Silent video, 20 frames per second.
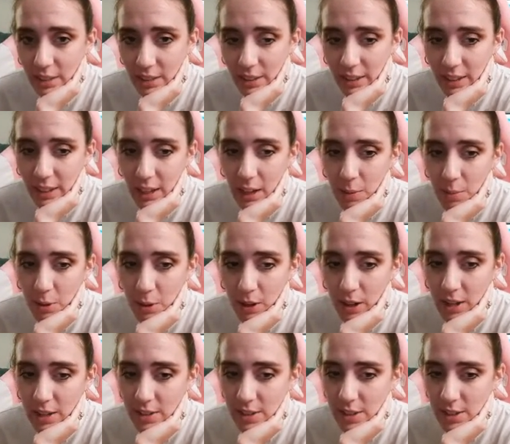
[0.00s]
Like, Animal
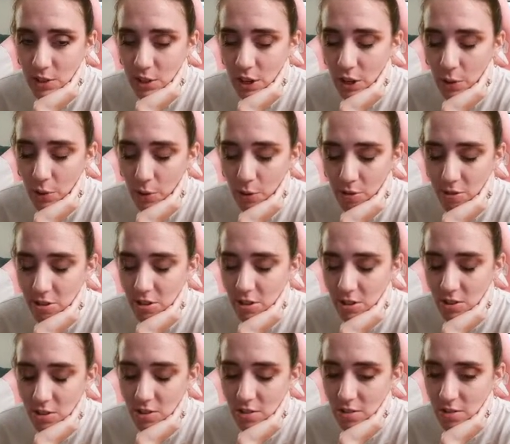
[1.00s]
Crossing in general is
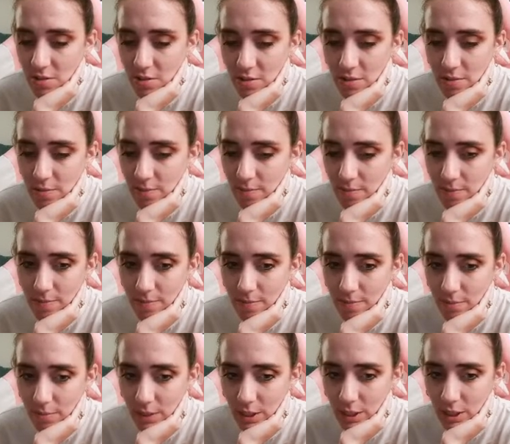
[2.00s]
just,
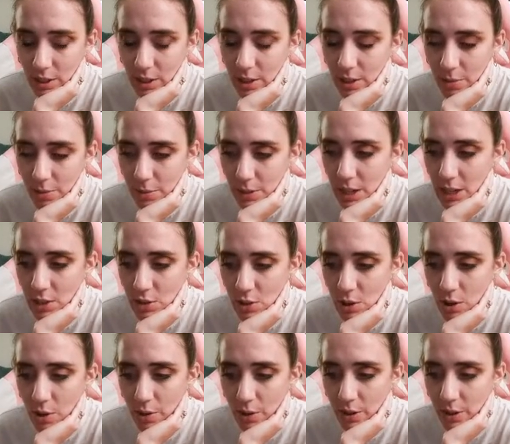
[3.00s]
you know, takes
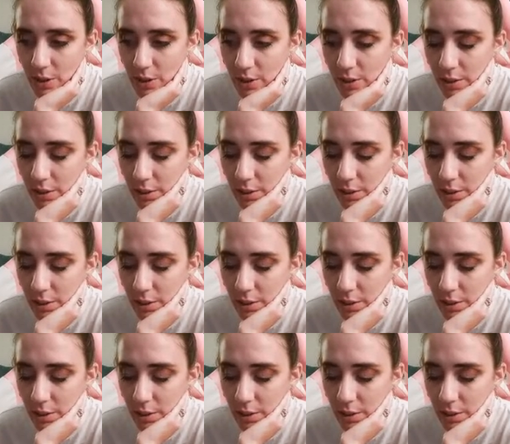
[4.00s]
all the...